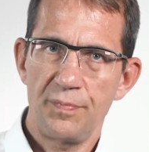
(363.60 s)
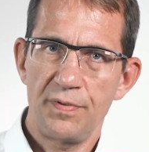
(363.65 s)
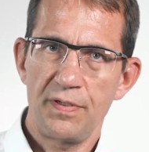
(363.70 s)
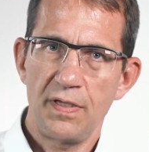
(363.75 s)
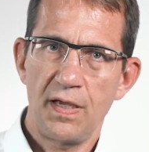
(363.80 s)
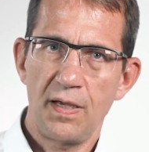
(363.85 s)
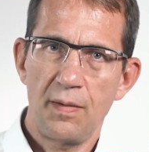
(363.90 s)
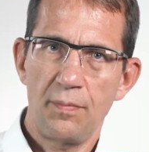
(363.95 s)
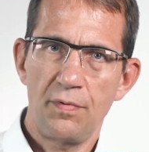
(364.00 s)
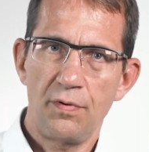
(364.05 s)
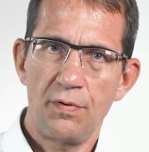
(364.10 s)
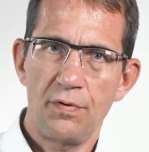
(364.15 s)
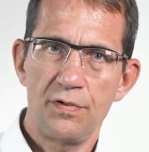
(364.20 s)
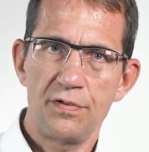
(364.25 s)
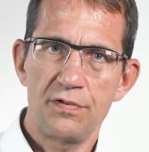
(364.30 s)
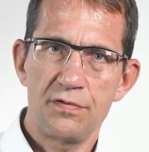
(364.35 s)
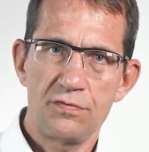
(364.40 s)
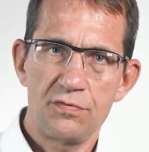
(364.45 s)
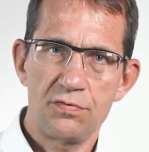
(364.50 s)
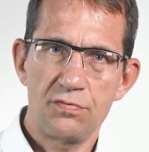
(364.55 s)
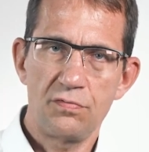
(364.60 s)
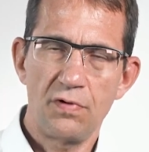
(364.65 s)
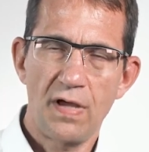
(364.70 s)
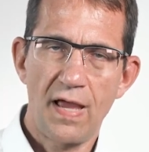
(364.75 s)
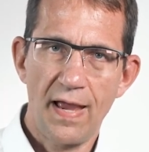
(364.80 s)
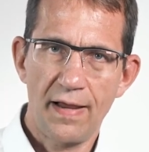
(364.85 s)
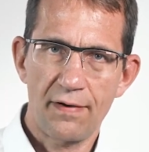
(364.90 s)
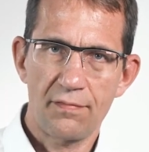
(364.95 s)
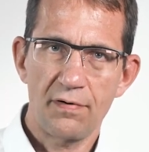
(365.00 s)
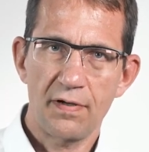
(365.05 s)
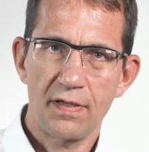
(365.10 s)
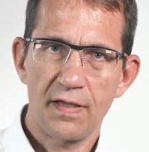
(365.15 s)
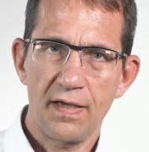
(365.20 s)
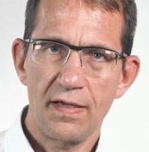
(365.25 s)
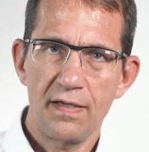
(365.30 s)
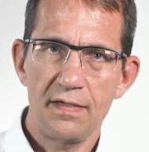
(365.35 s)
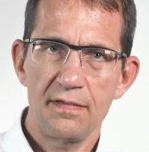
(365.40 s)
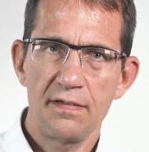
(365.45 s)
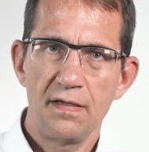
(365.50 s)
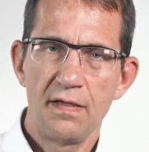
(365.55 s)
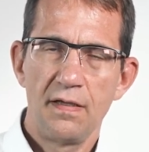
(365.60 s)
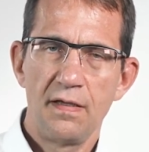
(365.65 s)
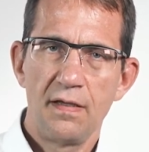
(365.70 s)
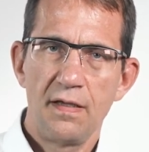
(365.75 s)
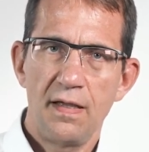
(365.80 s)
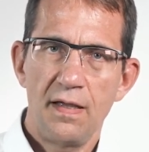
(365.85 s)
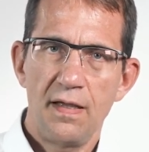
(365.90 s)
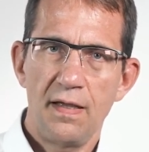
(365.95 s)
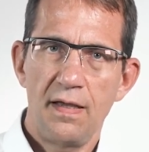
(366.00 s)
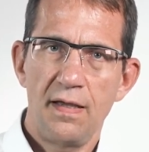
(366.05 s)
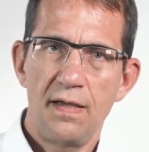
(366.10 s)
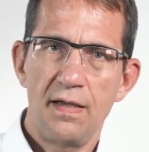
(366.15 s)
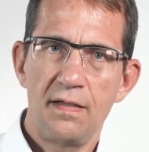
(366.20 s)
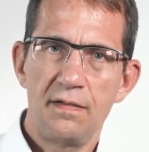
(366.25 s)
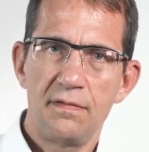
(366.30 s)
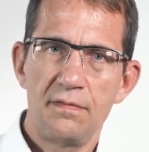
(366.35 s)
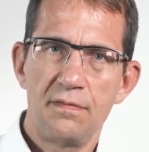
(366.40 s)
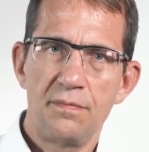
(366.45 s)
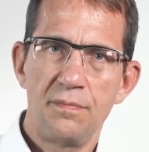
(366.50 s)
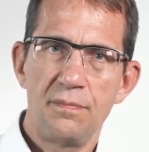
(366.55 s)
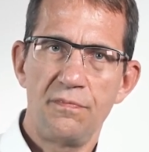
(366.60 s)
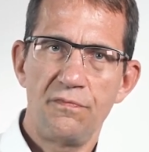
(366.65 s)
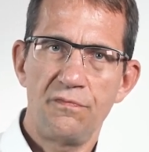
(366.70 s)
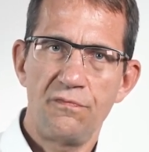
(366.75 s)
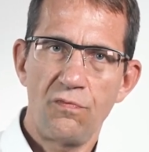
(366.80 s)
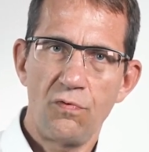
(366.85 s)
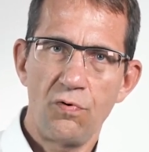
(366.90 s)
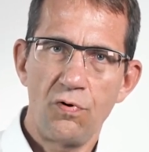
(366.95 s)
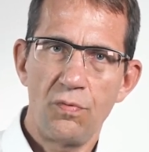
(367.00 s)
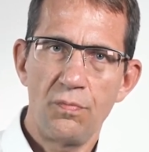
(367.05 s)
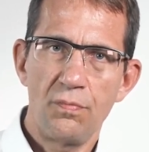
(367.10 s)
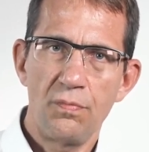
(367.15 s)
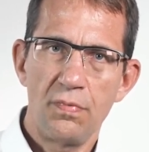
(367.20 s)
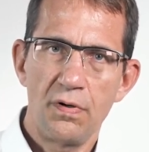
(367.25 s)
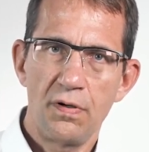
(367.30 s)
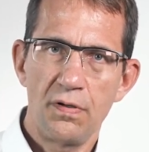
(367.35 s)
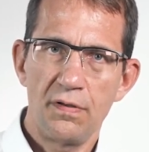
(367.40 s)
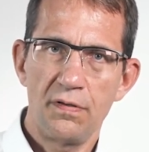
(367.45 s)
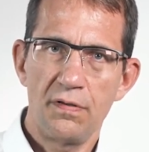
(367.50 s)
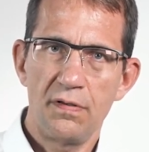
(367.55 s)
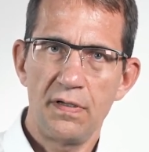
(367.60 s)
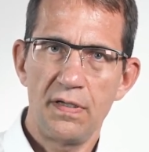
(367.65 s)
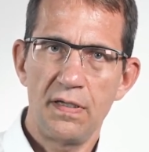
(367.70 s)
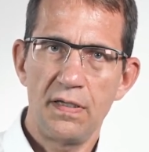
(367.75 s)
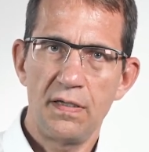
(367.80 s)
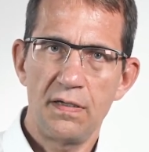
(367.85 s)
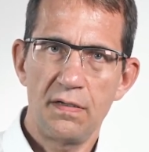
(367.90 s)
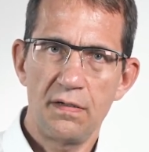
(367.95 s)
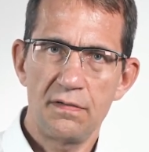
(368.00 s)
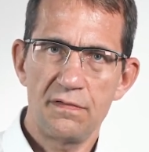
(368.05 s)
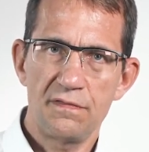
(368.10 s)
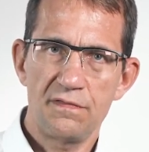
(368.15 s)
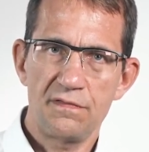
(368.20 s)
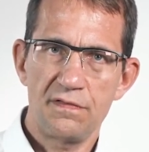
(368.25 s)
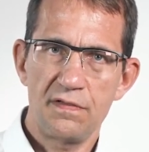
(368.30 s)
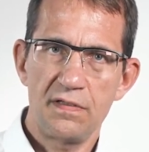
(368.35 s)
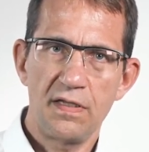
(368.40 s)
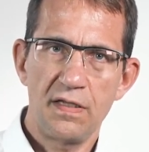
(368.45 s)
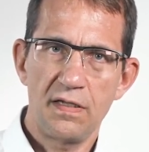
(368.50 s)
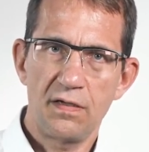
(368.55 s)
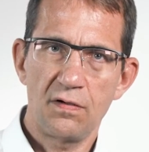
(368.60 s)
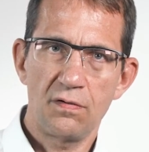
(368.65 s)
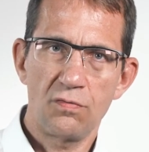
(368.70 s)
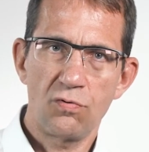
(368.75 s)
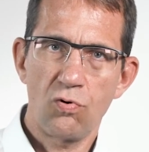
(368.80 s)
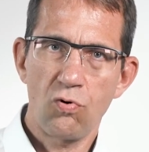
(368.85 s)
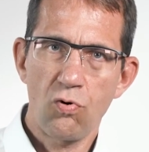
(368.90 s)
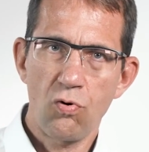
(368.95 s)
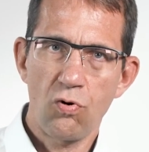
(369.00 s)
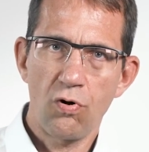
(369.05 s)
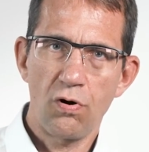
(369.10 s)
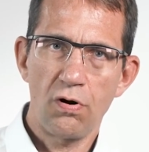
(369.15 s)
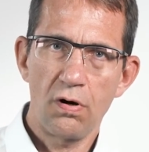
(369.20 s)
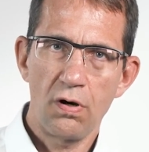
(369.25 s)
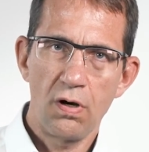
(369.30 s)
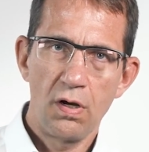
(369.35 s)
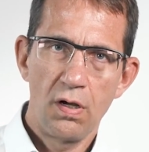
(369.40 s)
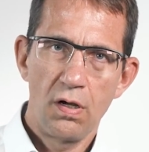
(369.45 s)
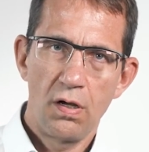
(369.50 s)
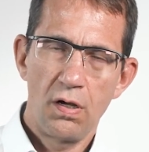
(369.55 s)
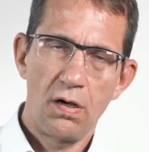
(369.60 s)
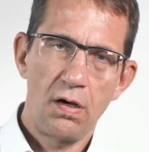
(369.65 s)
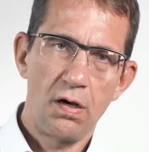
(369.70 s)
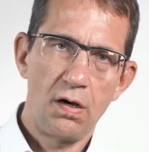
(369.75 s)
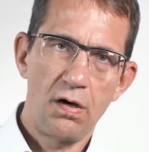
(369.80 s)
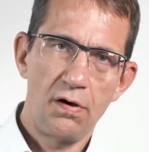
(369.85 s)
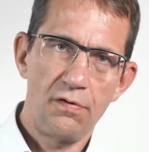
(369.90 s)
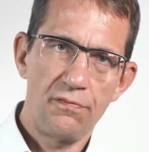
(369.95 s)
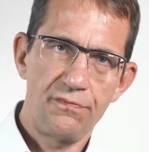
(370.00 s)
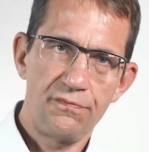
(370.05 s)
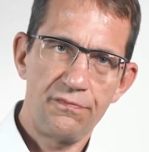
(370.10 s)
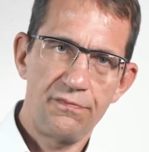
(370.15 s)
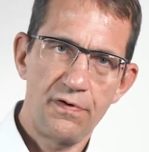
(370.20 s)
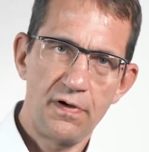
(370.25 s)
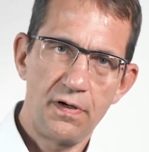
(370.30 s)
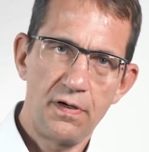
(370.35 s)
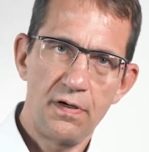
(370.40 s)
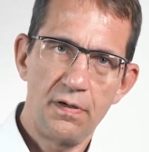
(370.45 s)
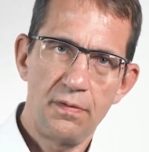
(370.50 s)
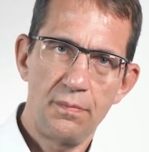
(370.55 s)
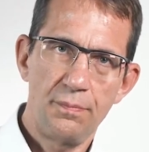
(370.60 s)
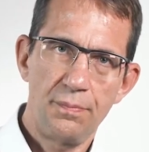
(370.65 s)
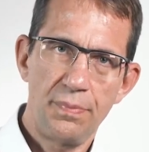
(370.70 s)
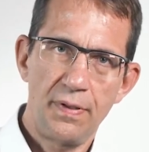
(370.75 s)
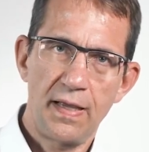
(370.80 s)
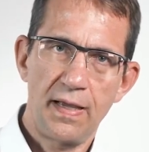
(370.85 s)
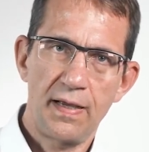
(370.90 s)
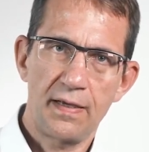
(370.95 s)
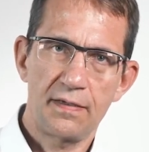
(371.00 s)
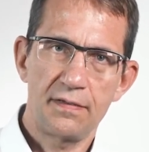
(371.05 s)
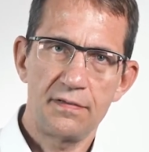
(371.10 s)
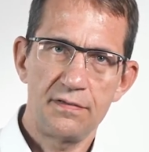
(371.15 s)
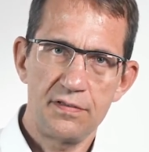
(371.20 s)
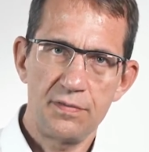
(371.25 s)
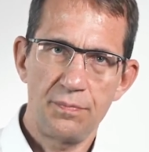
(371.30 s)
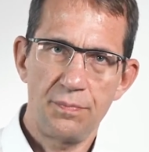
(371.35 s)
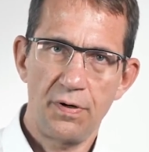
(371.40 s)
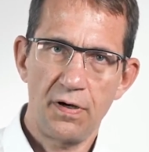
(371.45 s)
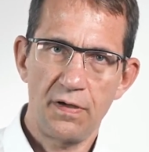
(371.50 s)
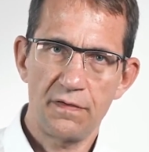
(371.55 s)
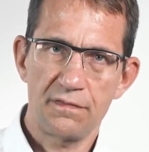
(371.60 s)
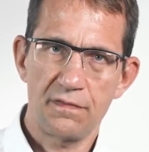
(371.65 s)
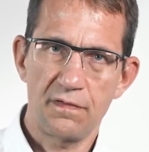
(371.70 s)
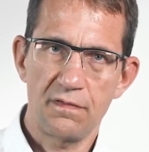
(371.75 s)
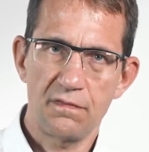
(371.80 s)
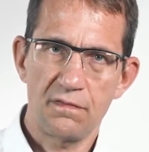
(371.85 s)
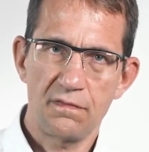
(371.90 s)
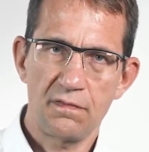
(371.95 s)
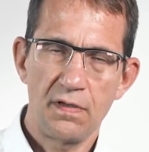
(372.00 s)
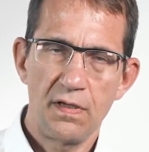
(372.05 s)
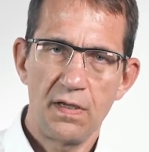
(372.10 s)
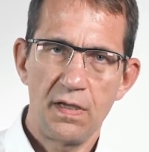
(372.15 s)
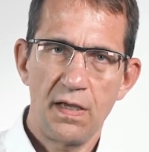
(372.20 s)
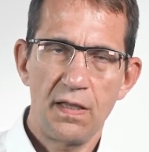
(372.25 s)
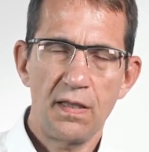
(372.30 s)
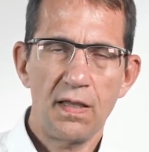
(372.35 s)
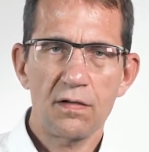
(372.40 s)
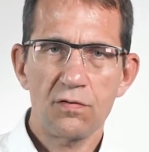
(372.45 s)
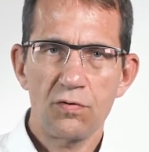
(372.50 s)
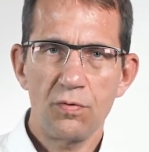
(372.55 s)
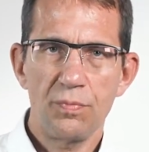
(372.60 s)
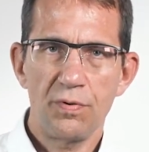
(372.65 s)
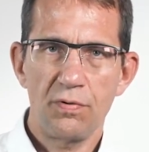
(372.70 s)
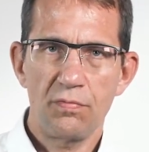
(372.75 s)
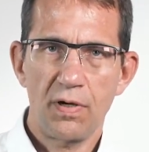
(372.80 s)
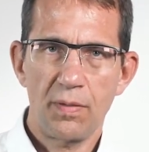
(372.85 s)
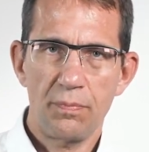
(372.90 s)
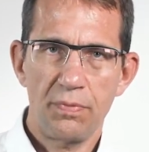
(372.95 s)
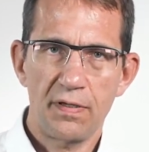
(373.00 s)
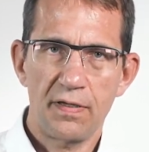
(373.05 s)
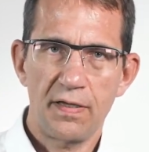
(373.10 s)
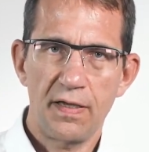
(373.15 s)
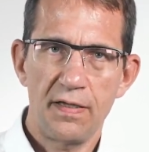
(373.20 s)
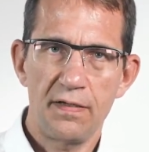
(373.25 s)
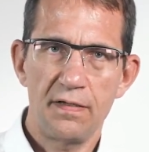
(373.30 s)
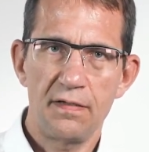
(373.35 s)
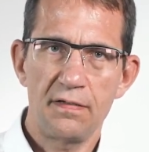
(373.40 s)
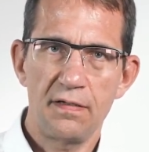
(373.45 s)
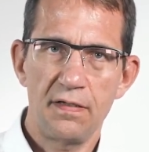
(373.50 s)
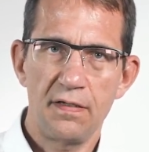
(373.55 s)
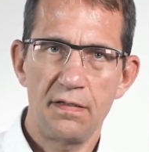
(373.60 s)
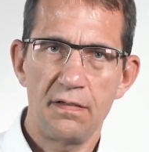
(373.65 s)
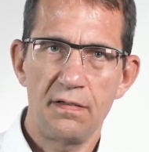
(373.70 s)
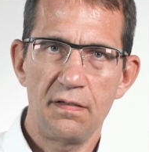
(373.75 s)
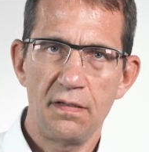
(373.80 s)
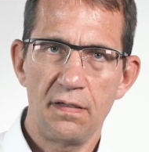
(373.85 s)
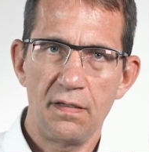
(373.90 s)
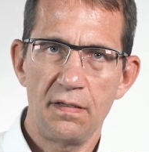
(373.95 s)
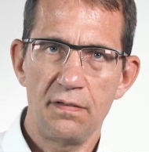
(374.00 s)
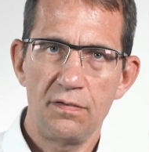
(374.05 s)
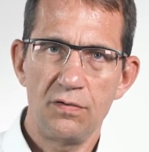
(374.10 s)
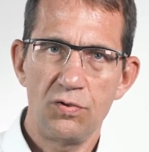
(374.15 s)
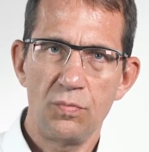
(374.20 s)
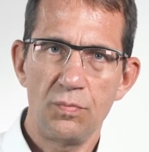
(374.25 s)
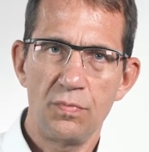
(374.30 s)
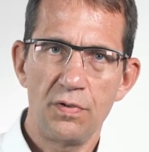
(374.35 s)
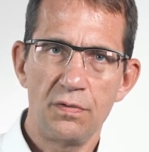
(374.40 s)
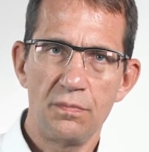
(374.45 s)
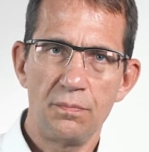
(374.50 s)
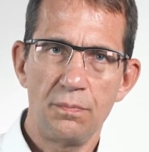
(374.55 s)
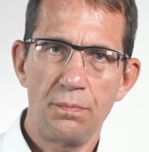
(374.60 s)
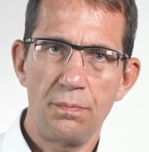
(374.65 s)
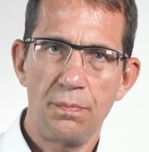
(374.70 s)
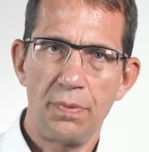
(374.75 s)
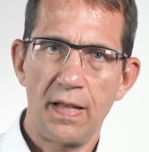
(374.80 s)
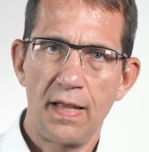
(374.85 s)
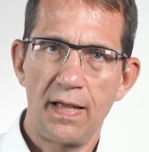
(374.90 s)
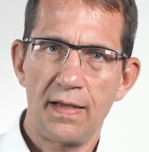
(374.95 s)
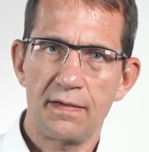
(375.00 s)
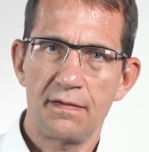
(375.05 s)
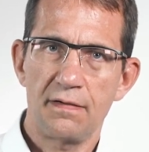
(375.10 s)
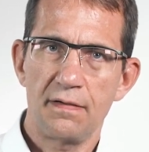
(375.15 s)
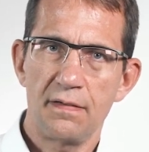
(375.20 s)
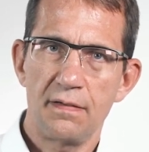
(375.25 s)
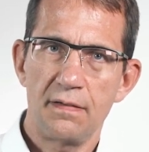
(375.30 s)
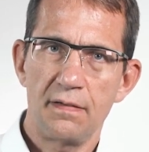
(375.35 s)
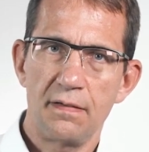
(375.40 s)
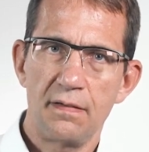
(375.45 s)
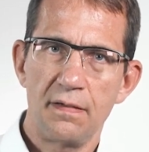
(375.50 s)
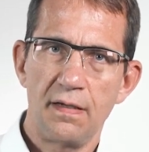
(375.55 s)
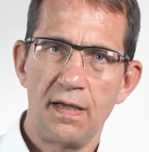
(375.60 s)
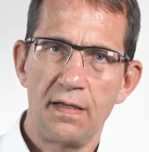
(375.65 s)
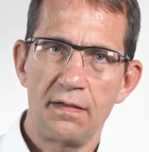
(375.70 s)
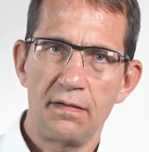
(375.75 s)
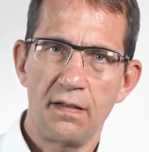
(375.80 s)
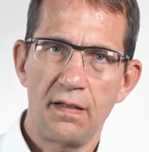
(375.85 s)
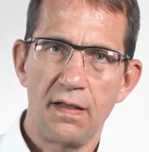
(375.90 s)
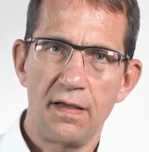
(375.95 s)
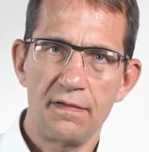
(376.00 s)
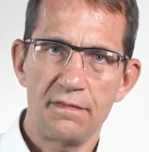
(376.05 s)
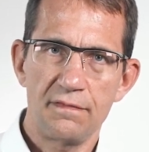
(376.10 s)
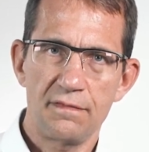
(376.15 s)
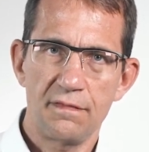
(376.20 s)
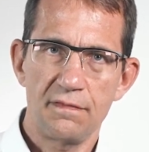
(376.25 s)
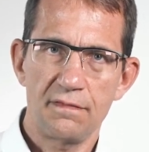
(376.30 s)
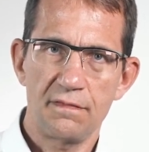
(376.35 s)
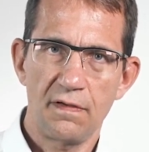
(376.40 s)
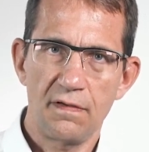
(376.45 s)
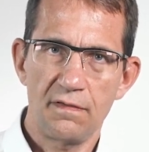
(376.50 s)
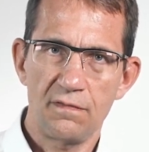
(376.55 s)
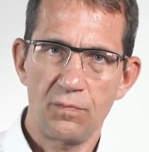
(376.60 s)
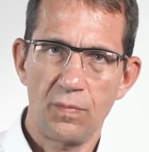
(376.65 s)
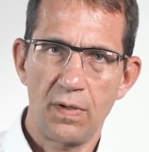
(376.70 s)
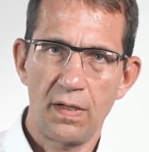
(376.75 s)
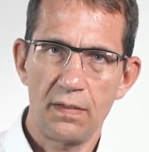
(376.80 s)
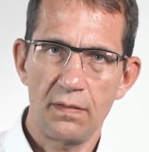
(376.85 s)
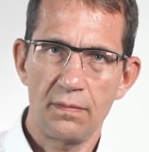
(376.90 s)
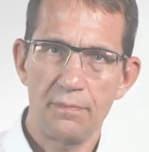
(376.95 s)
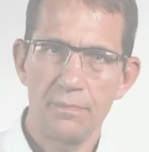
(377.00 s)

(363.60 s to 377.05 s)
beta amyloid to aggregate and form the seeding core of plaque deposits. And that could be replicated in human plaque analysis as well.